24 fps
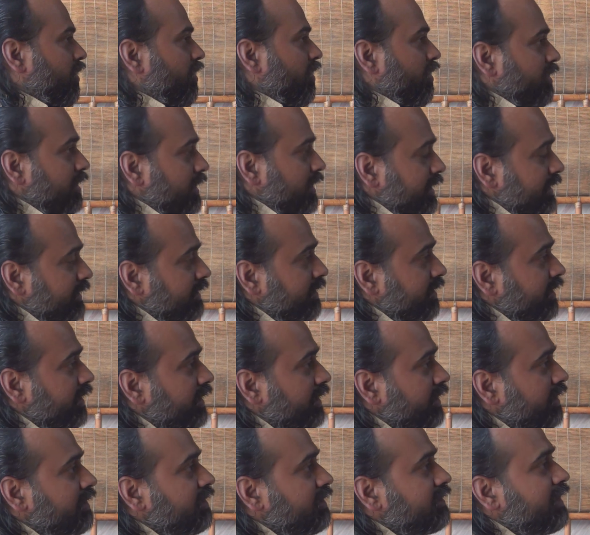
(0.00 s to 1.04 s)
The only
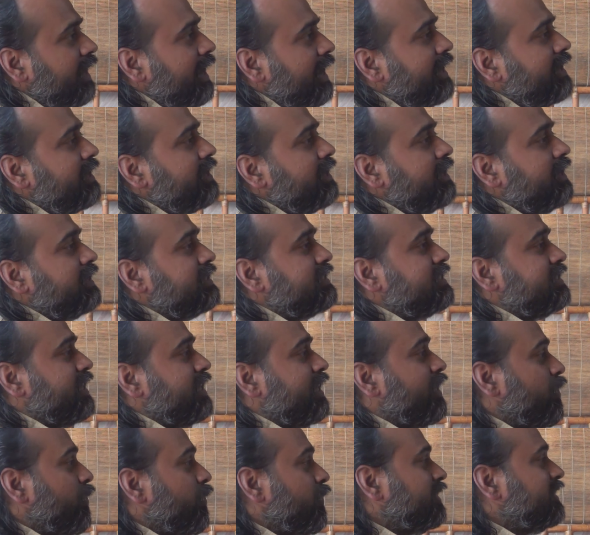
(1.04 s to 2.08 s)
thing that
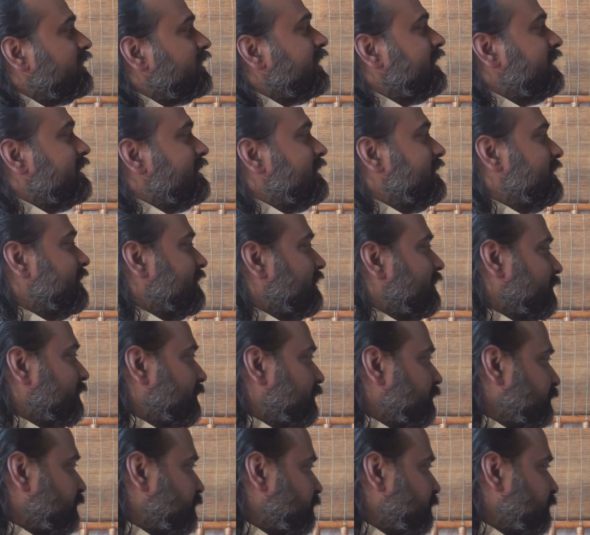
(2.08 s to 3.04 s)
distinguishes